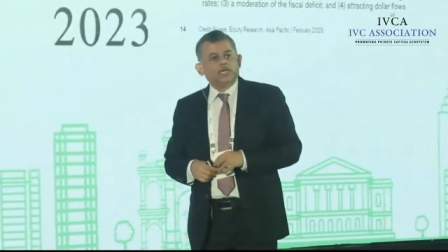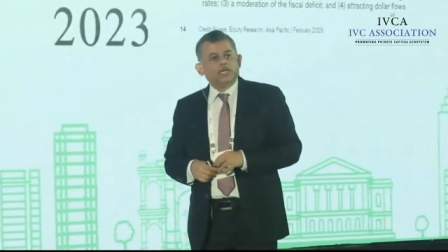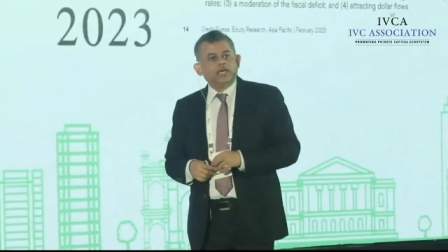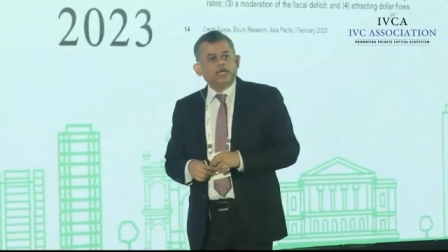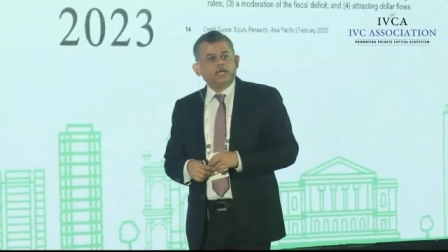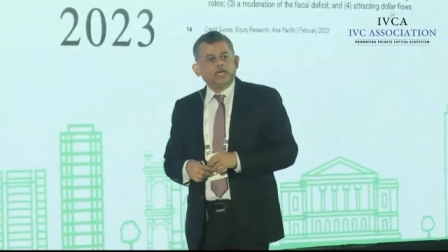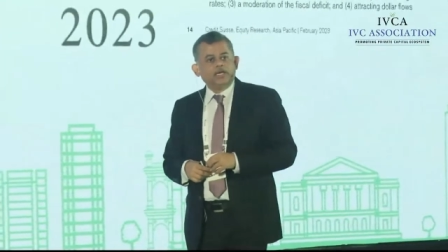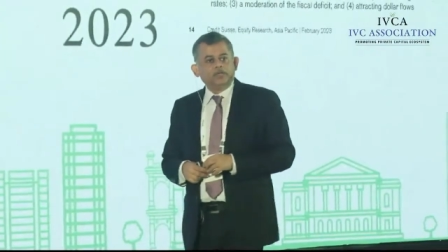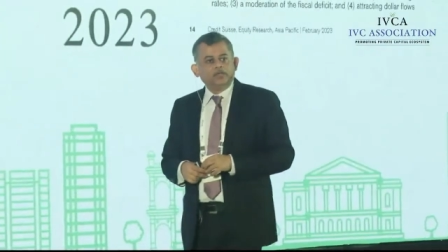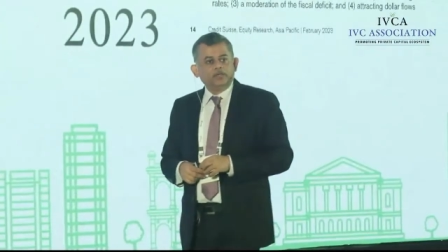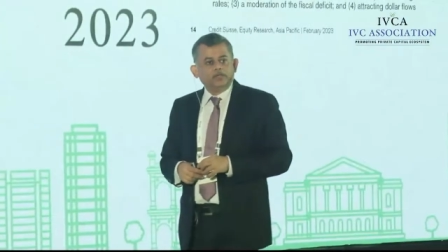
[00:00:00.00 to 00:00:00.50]

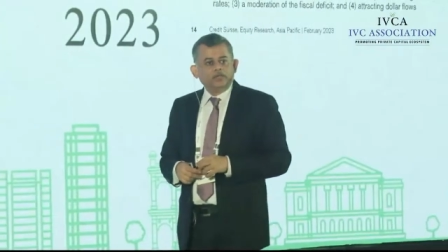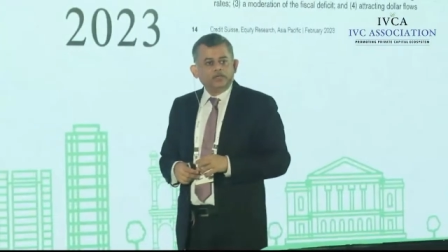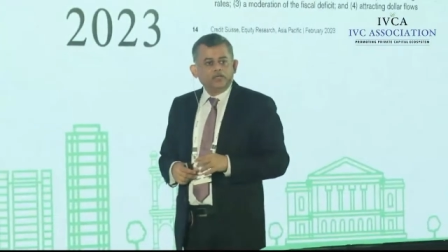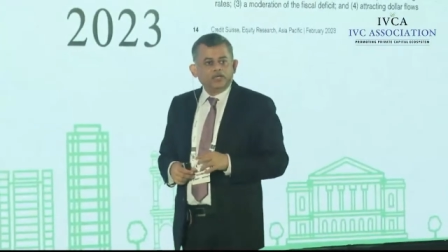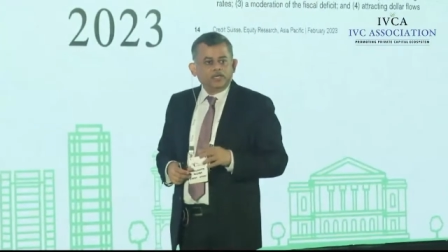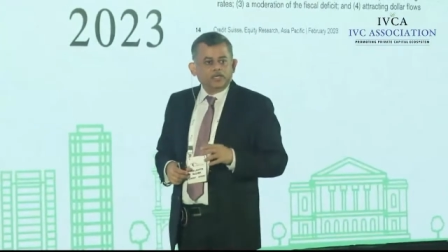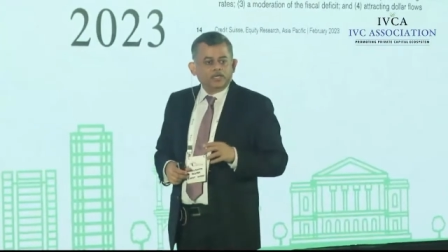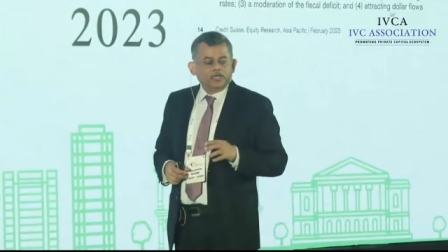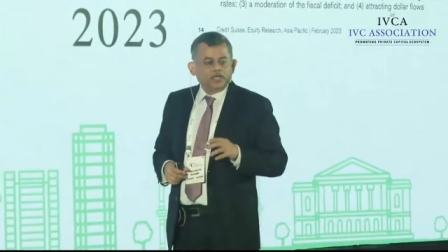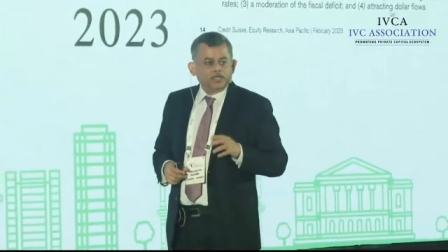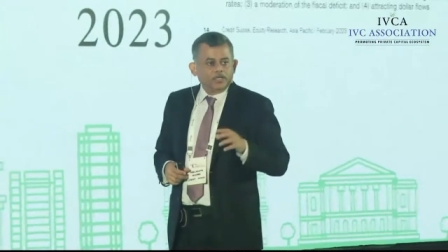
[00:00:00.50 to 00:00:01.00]
ours,
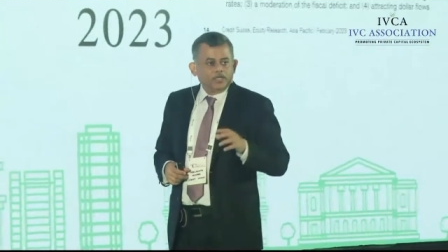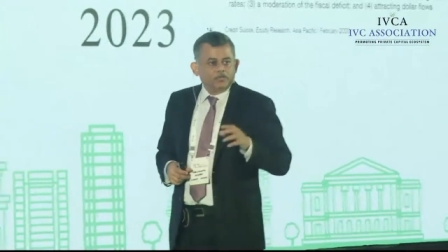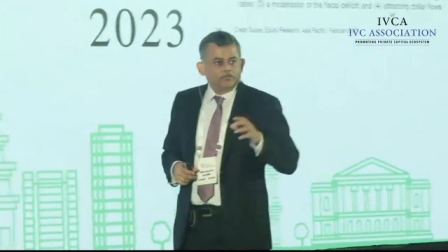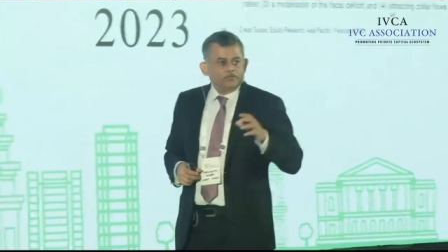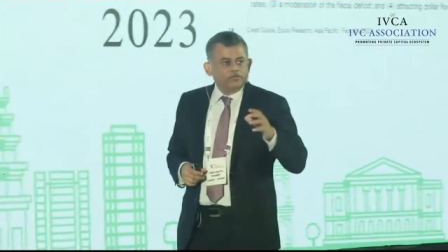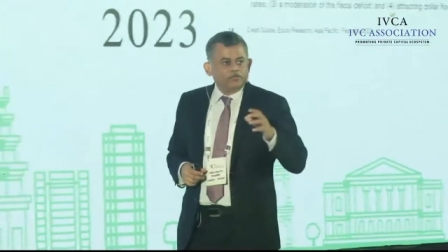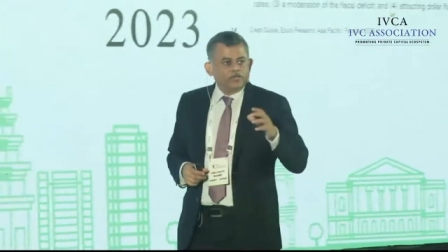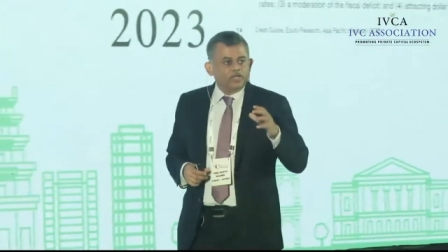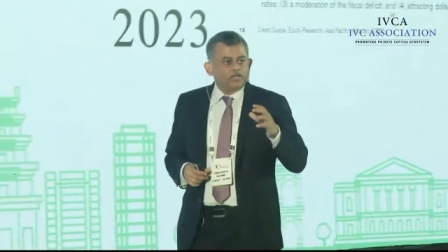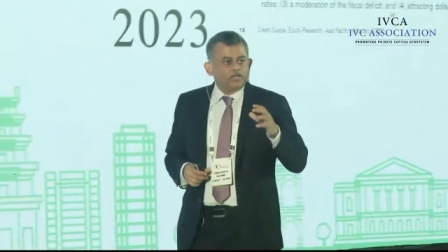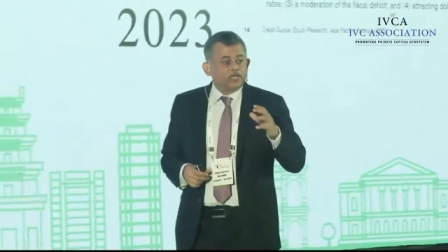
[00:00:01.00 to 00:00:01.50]

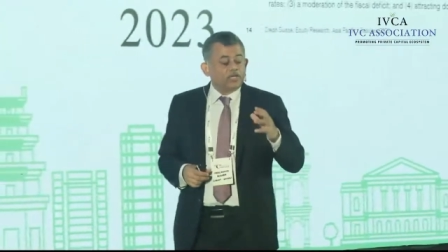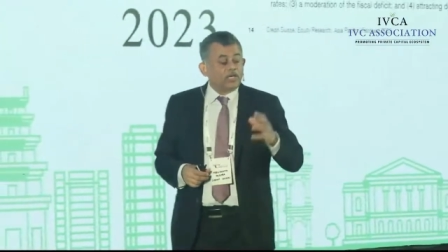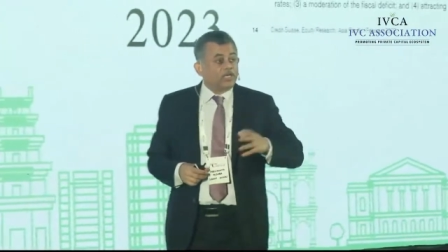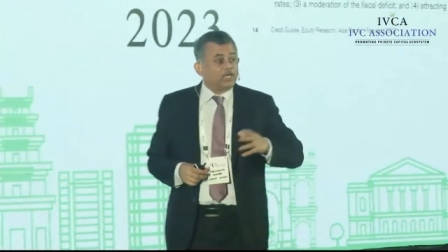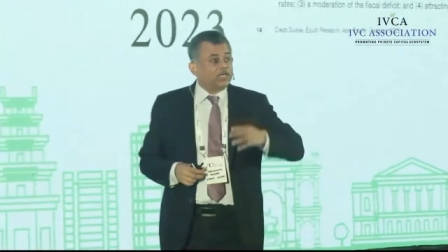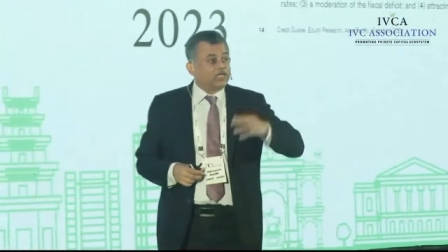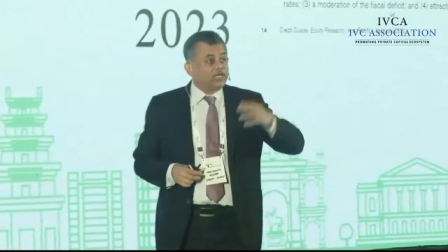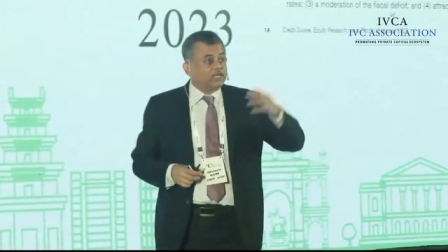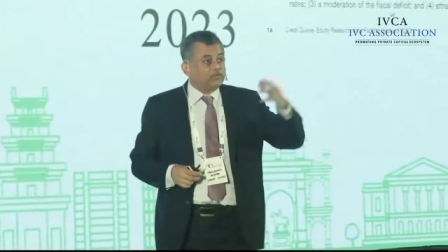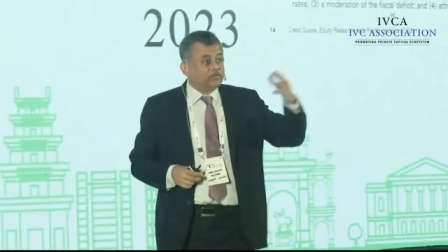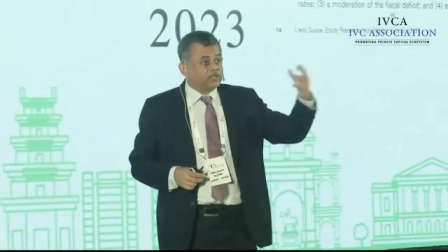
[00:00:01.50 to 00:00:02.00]
where
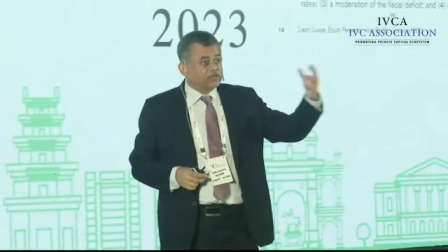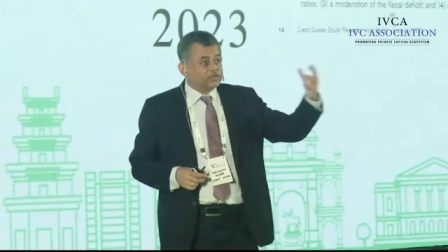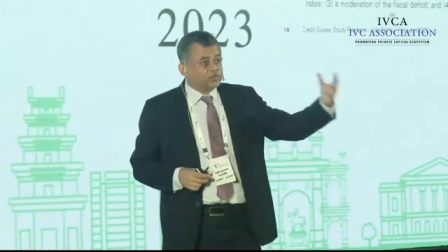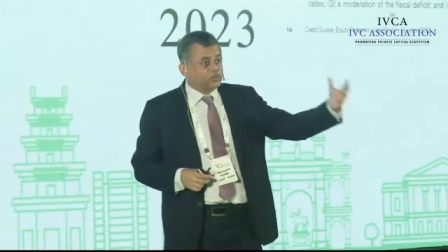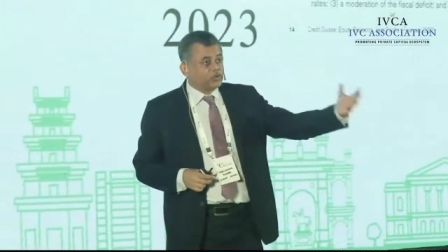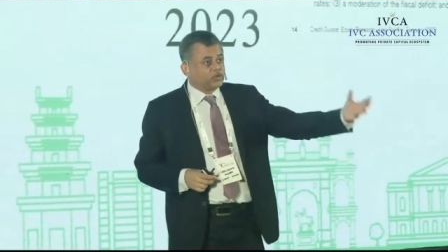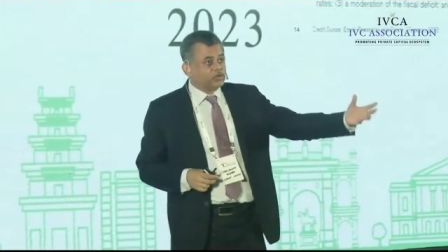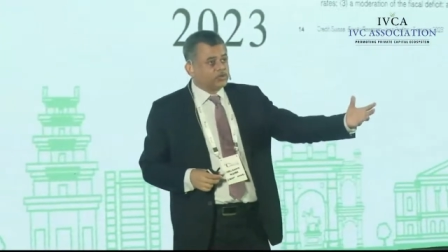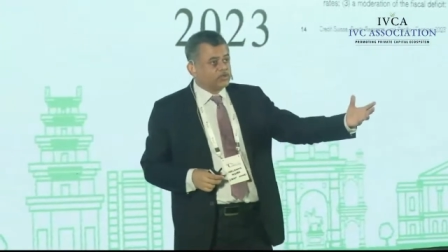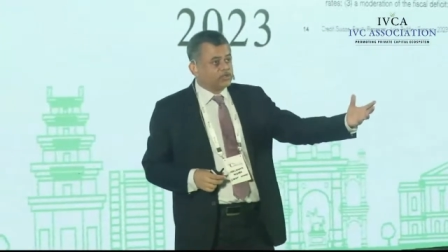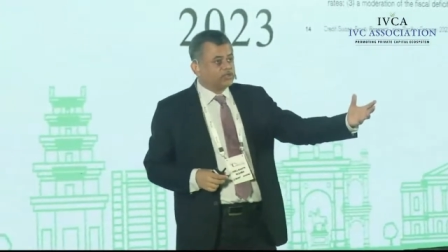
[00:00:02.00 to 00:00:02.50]
we need
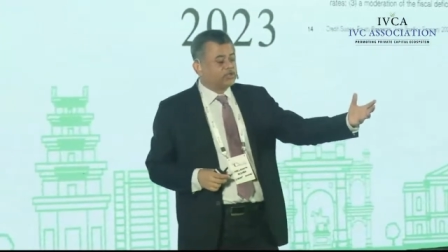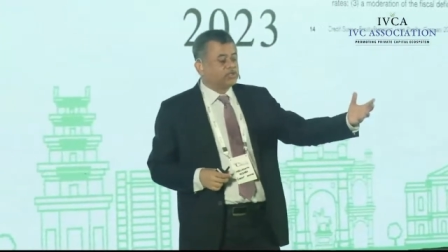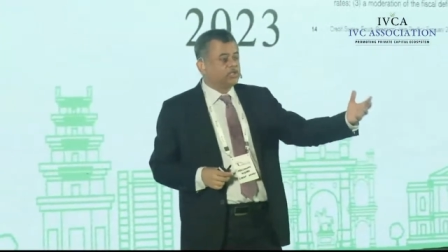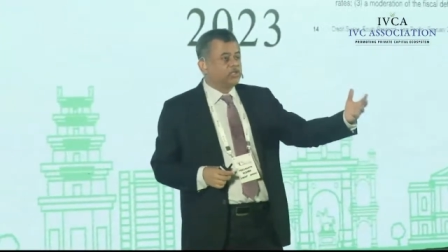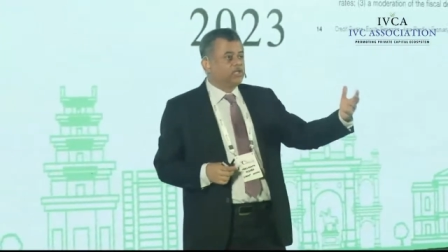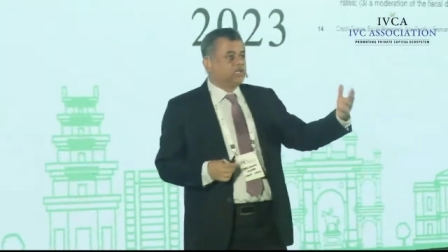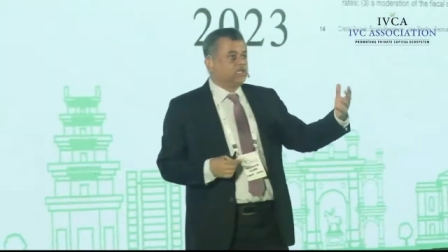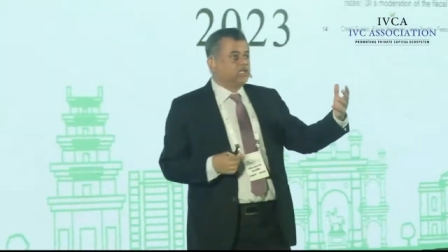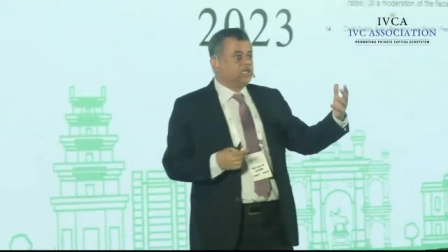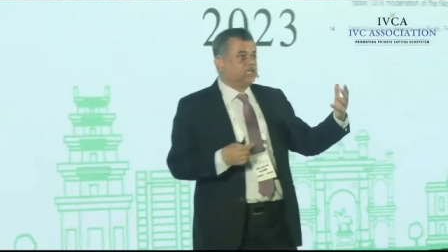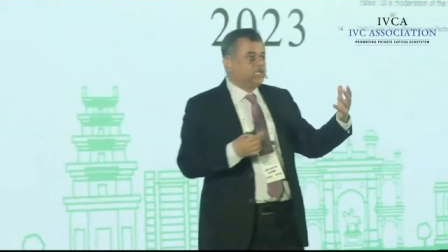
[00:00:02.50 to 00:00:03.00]
external
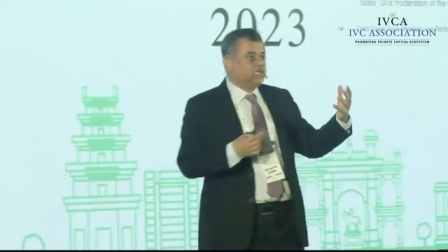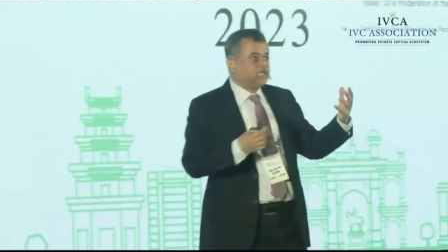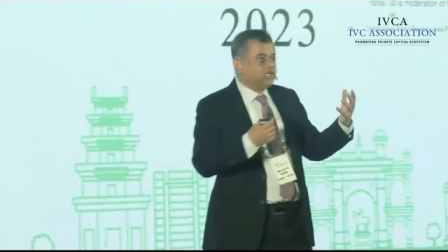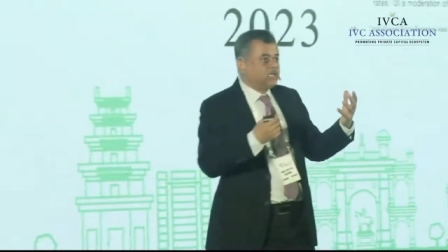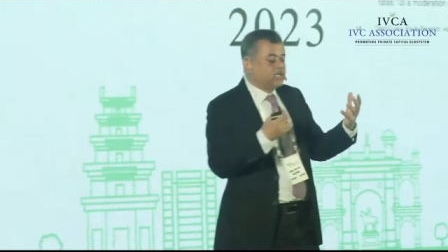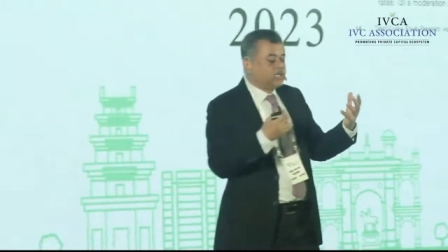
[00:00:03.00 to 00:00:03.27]
capital,